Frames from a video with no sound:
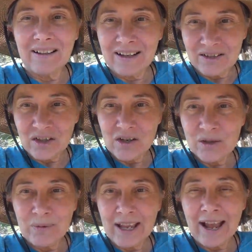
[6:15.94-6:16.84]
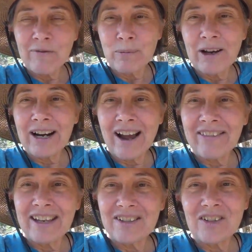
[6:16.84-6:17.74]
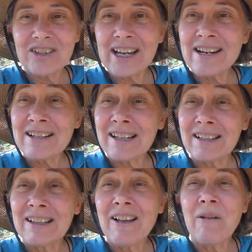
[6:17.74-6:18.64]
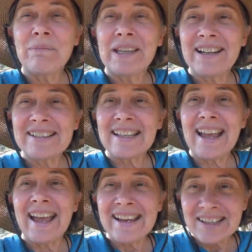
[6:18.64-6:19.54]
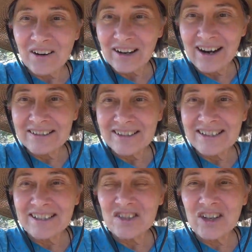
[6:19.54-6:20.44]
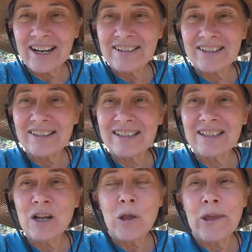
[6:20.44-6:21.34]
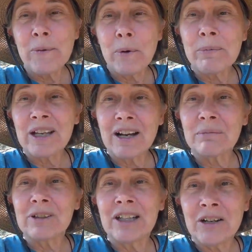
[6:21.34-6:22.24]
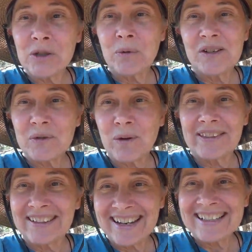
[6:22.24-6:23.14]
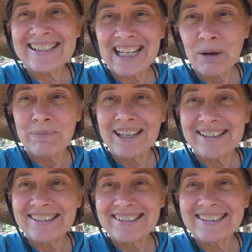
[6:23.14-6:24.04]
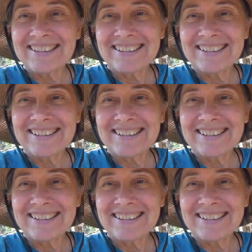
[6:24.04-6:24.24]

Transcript: concerns we have about how things are changing. Because as our consciousness changes, it will become clear to us what the next step is